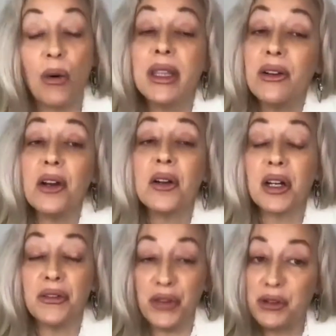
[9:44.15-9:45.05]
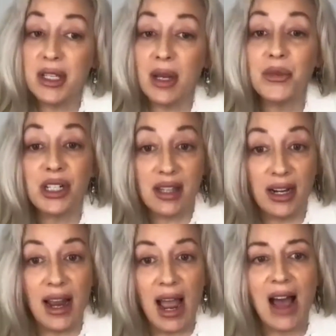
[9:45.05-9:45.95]
and there are a few subjects that
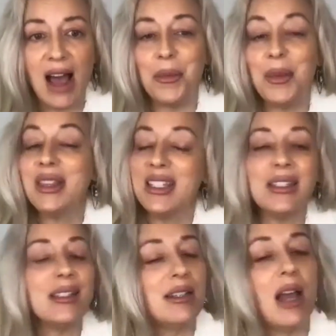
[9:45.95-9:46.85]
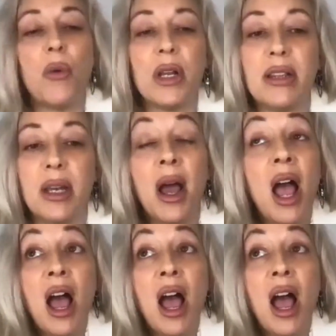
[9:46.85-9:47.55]
I have, but this is not one of them.